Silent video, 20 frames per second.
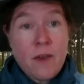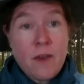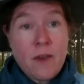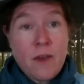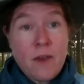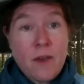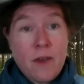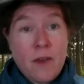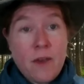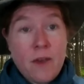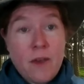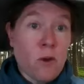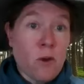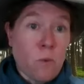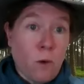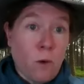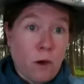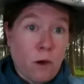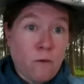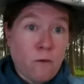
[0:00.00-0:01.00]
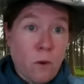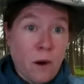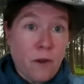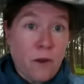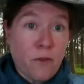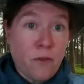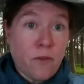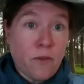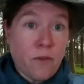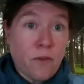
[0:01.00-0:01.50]
You have to pay your
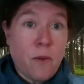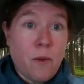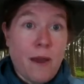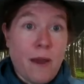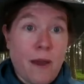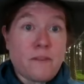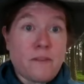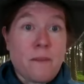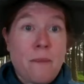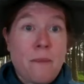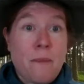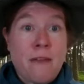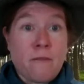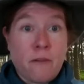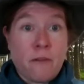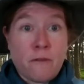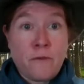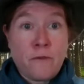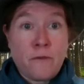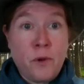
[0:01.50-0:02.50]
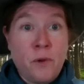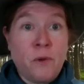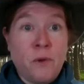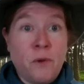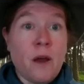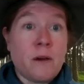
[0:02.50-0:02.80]
workforce. You have to pay for food,